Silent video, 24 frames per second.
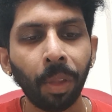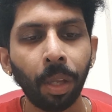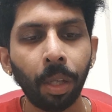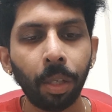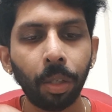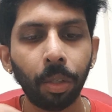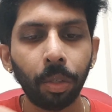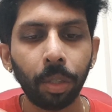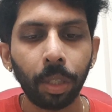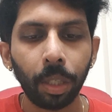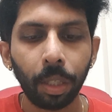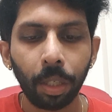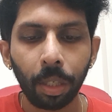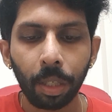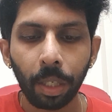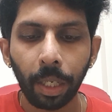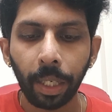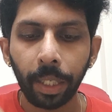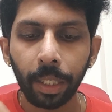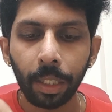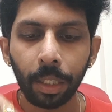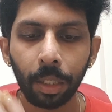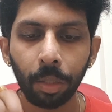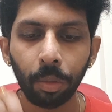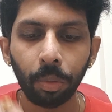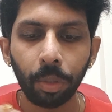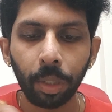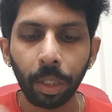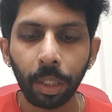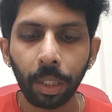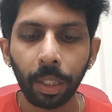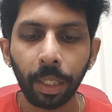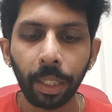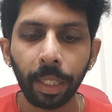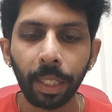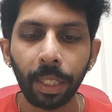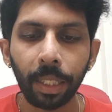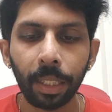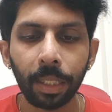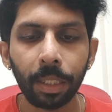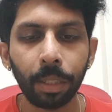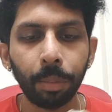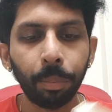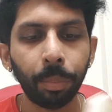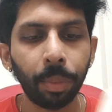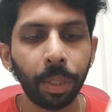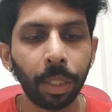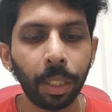You can write, you can erase
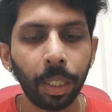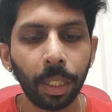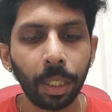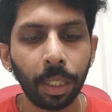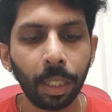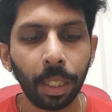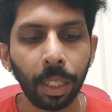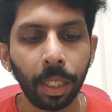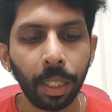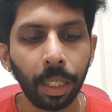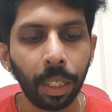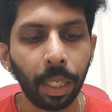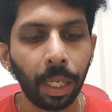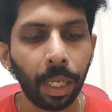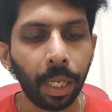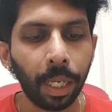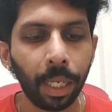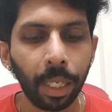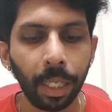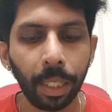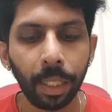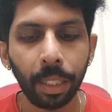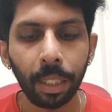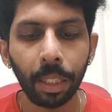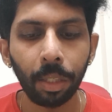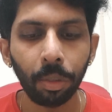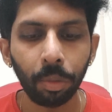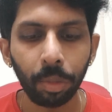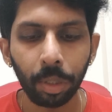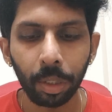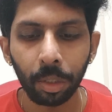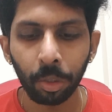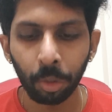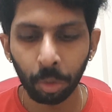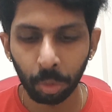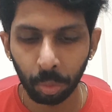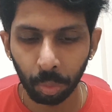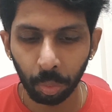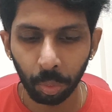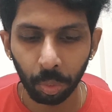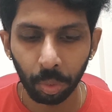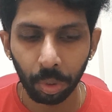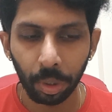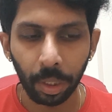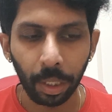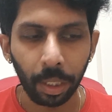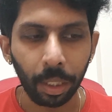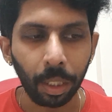immediately, and you can store
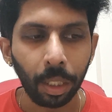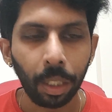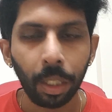that.